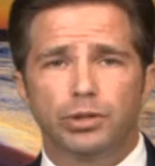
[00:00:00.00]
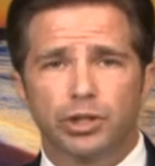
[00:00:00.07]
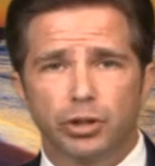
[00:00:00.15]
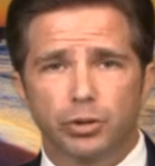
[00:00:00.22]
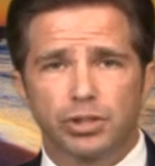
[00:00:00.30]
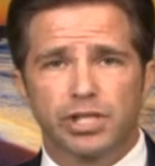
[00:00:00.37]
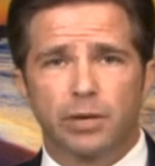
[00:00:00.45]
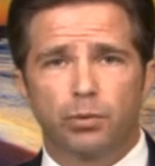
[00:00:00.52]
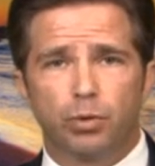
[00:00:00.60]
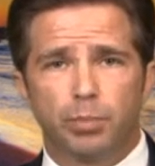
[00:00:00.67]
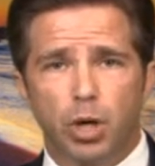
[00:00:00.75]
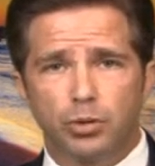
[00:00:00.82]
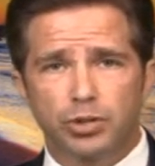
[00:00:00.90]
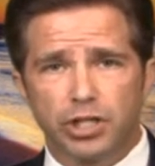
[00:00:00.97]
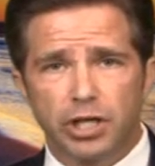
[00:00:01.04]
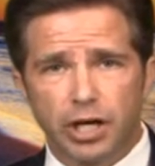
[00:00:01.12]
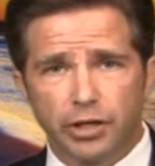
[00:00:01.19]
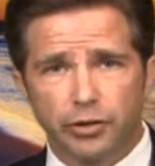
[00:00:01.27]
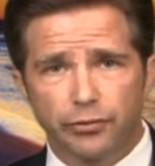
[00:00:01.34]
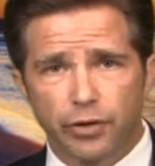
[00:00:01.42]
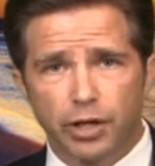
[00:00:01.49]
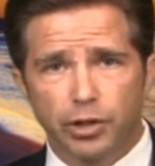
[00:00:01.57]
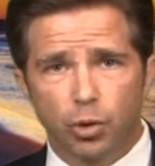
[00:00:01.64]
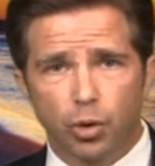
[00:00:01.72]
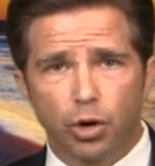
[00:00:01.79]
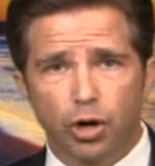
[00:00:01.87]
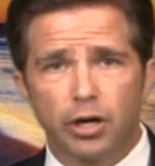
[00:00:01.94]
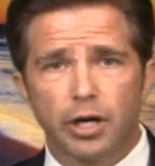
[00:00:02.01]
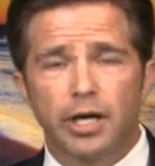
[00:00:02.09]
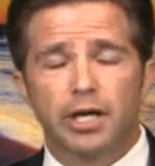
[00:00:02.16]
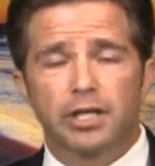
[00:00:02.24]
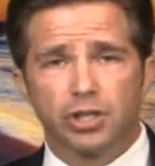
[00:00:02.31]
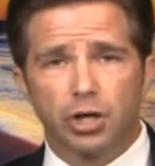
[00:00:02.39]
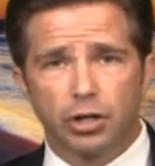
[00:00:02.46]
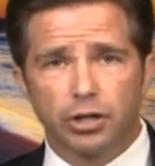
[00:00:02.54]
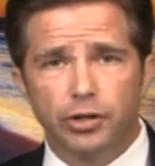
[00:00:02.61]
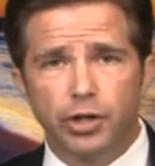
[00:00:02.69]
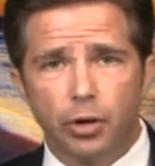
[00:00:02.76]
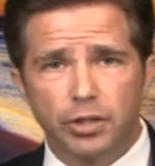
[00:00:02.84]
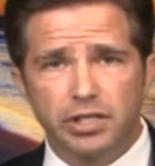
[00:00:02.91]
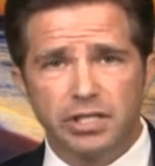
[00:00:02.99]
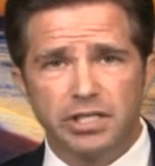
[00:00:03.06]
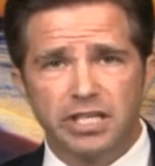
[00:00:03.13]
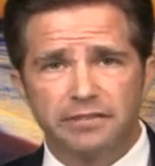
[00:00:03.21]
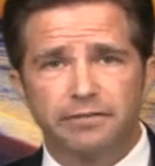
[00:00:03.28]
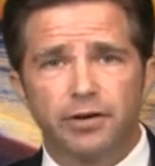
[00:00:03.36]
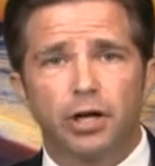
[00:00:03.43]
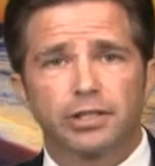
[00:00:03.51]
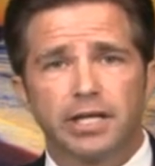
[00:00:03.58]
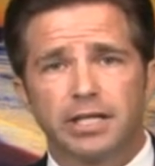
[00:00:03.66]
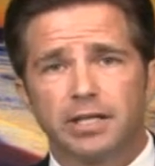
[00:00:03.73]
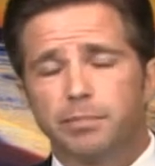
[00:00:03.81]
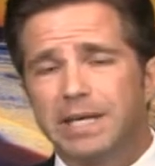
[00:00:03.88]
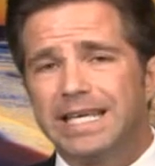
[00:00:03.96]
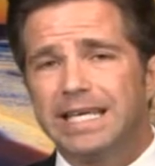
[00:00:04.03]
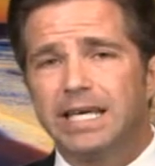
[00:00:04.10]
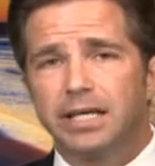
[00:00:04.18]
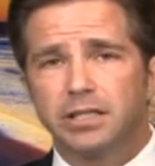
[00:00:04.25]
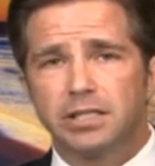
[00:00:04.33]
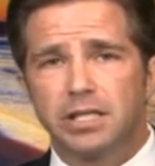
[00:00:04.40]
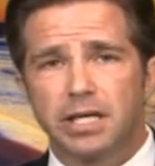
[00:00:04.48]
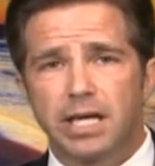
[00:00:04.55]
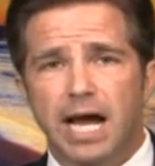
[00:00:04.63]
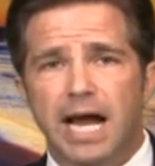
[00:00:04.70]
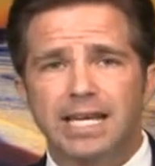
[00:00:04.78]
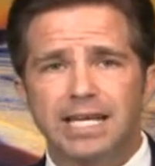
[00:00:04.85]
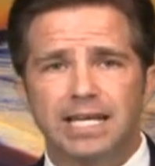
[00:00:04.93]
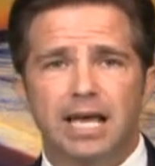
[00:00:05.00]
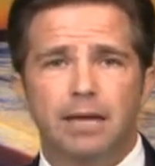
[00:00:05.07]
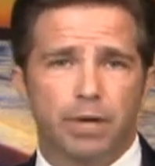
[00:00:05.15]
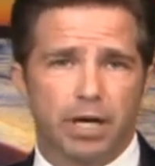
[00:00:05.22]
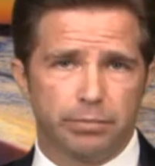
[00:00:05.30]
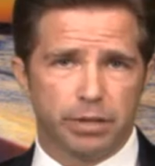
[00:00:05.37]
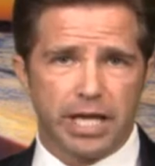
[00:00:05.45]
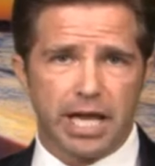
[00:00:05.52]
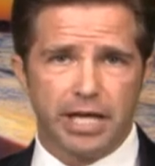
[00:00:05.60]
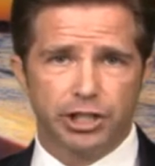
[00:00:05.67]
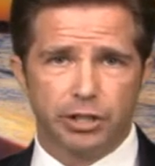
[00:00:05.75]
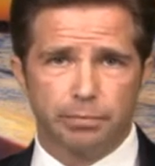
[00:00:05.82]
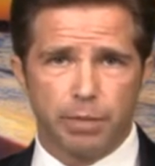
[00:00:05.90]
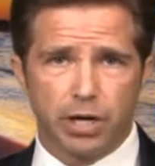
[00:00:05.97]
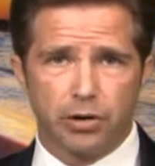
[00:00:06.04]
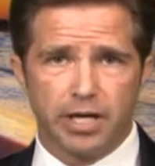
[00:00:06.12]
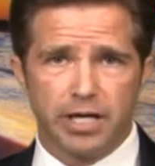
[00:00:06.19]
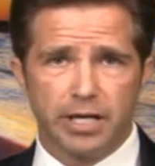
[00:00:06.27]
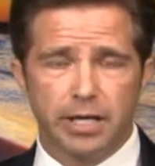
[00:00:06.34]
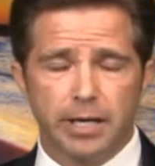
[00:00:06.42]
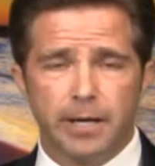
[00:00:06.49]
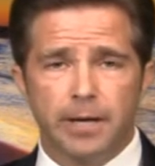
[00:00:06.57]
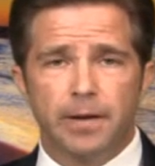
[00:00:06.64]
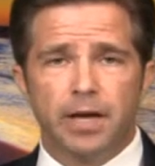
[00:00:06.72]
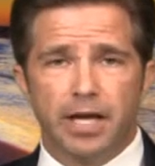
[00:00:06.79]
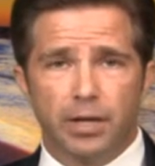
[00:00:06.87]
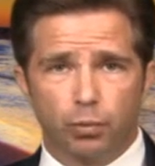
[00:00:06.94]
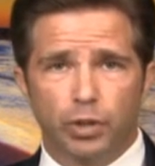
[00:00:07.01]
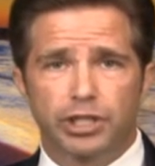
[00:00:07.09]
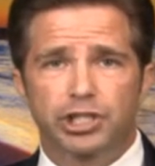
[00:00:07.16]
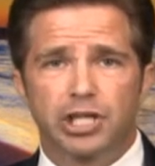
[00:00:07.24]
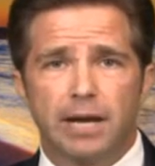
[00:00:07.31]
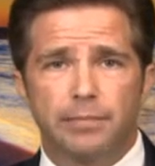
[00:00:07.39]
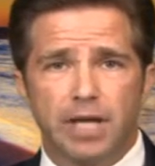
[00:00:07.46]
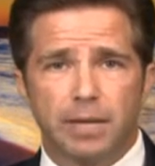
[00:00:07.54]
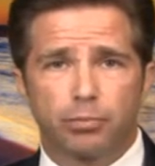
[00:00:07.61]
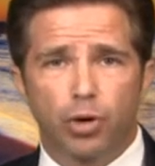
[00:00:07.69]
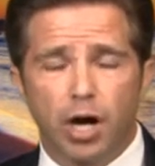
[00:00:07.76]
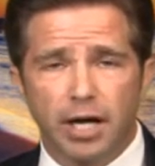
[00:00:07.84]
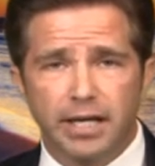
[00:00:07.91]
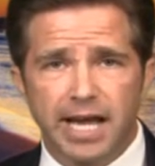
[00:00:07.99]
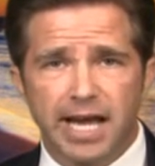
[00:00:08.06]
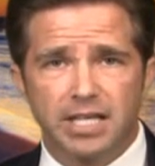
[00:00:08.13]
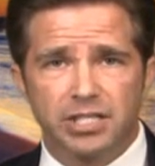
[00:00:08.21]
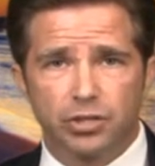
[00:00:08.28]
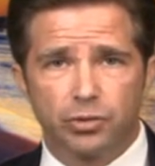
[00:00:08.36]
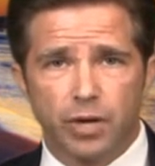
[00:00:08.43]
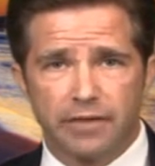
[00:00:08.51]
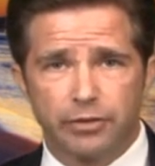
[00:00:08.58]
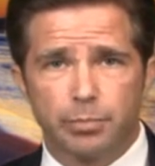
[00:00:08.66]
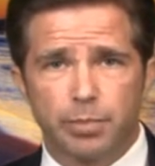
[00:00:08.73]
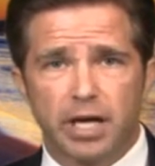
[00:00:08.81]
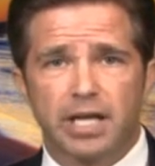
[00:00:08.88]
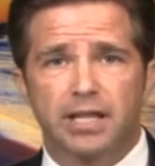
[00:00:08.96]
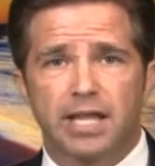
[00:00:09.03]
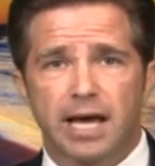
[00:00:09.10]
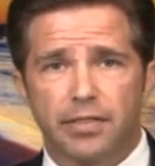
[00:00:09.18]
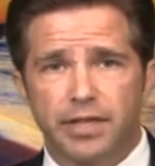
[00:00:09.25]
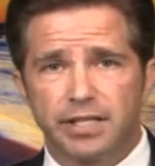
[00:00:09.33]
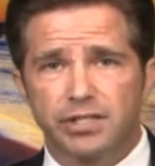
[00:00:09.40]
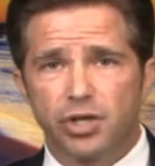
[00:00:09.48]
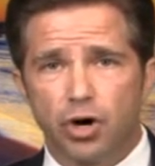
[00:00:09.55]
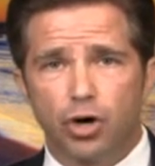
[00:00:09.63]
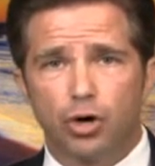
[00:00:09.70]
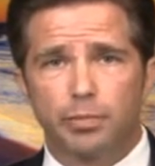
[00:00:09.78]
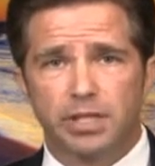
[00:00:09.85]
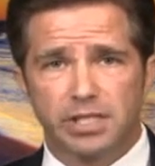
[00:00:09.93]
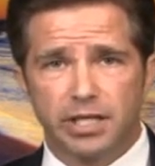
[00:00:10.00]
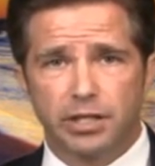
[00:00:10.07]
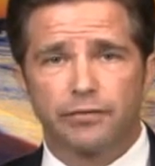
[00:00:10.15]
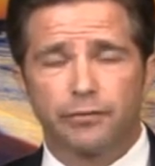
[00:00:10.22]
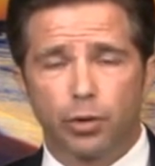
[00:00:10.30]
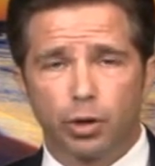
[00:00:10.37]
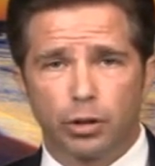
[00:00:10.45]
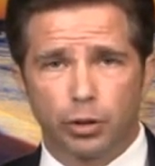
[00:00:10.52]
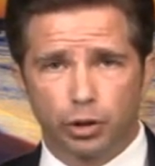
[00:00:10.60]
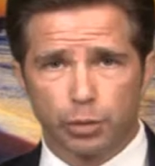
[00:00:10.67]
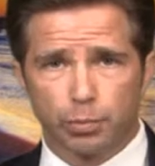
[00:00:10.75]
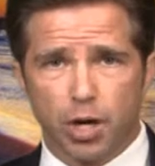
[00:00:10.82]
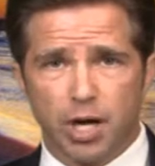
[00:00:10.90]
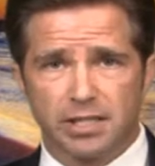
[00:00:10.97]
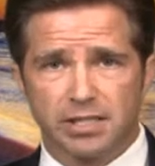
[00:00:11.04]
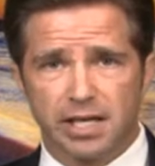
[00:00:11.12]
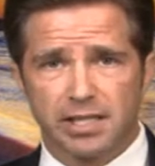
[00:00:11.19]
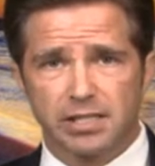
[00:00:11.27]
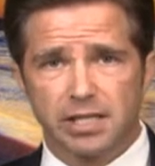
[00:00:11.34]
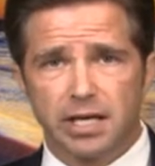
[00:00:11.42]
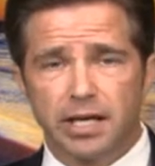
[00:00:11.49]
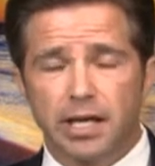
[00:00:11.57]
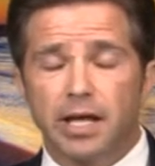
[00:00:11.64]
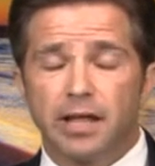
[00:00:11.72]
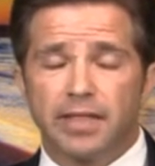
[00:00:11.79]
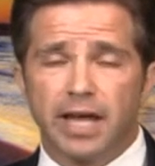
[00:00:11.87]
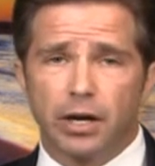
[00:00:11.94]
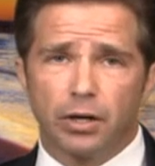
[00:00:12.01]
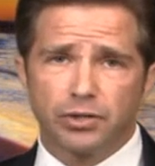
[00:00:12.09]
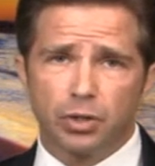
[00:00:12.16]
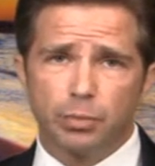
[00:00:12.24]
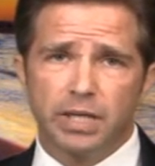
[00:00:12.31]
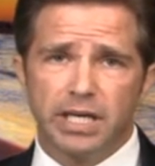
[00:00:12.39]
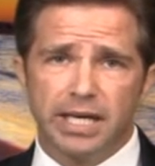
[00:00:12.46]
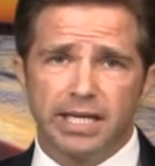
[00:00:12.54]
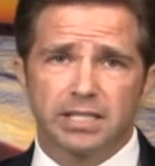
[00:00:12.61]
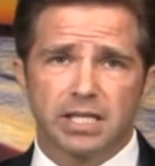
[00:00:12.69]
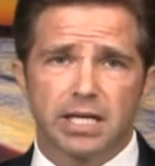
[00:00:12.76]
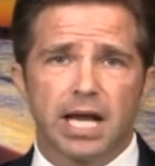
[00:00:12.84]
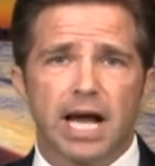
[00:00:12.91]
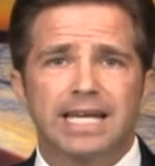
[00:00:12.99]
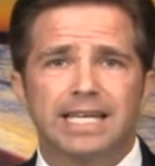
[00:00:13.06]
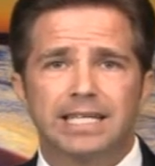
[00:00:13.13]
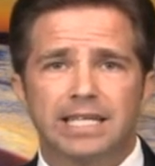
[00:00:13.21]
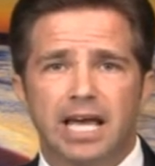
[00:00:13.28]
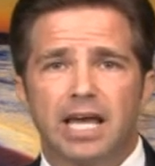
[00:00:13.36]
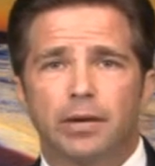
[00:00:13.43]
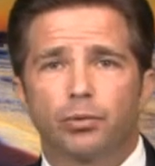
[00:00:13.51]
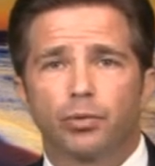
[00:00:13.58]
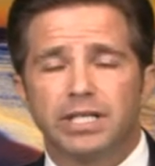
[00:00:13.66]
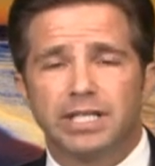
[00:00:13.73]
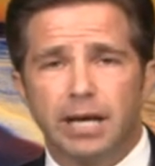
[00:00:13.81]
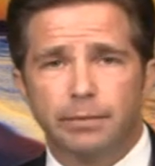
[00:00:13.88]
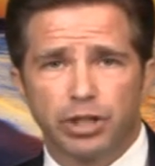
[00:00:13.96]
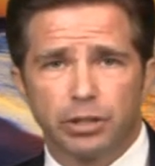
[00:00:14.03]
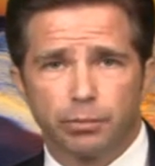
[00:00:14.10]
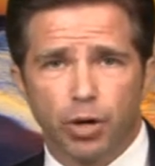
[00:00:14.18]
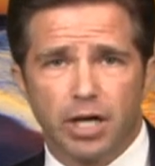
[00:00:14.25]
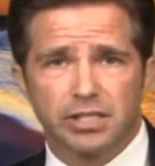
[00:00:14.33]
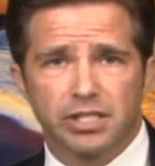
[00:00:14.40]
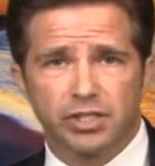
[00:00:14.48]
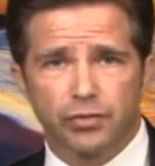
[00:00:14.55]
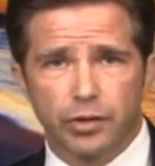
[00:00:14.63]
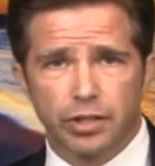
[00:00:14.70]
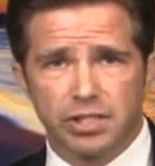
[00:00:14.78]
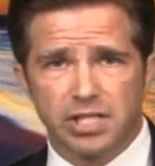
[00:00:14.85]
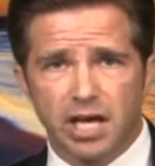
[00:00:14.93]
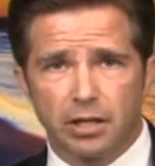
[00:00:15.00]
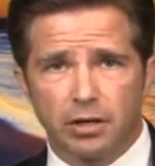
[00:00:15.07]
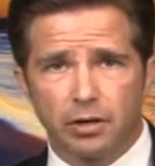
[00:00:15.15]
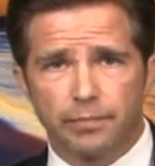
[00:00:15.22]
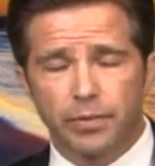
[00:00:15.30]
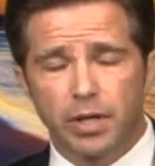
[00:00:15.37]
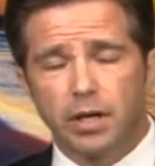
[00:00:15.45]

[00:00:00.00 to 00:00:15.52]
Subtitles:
will do is they will post it on your front door. It's called a notice of default, and it begins the 90-day publication period, at which time they broadcast to everybody that this home is in the foreclosure process. That also begins the 90-day redemption process for the seller,